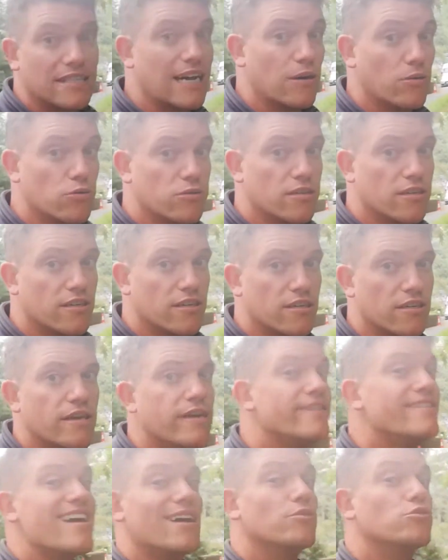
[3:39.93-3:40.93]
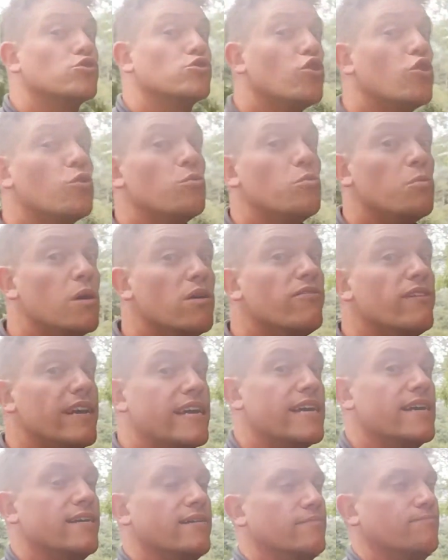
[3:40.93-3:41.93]
out. Now don't
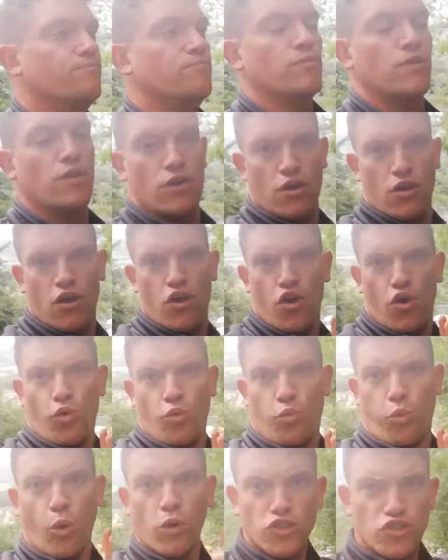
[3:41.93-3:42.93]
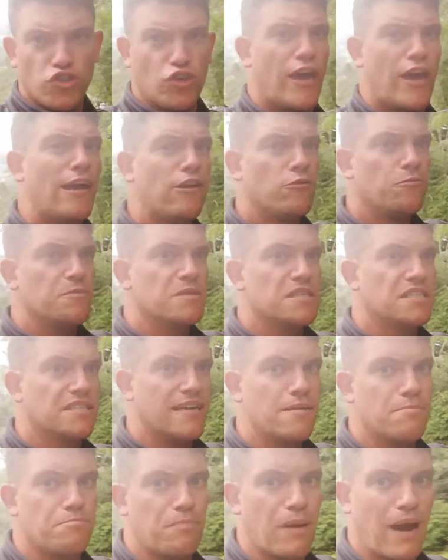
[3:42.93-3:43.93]
worry. Once you head up the
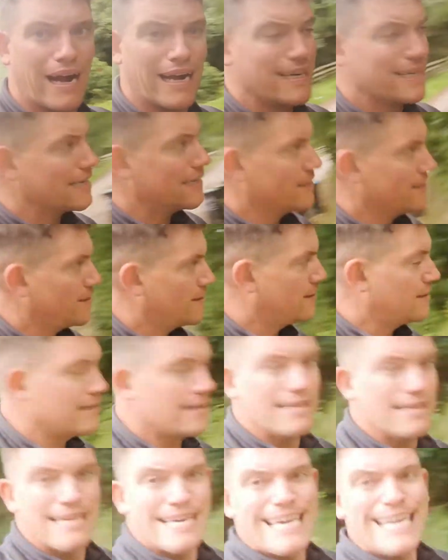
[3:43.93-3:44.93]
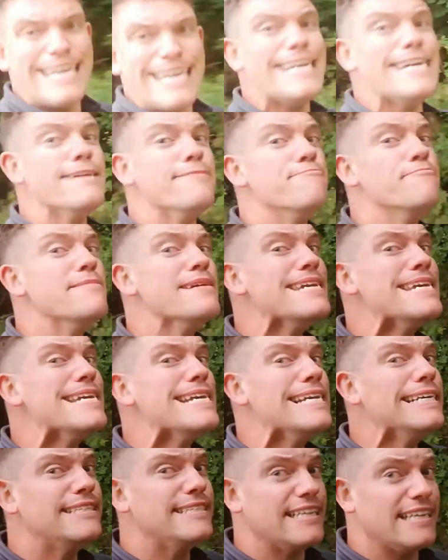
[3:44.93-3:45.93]
steep bank,
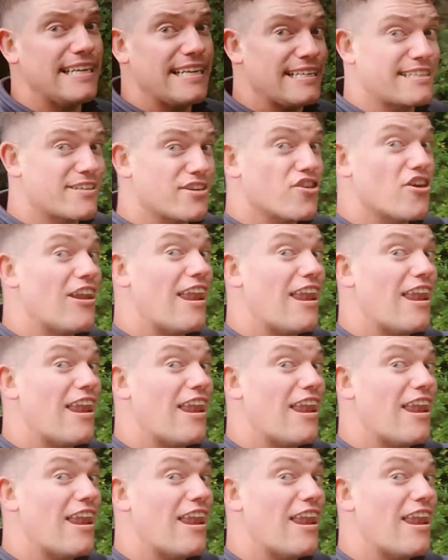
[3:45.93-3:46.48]
immediately to the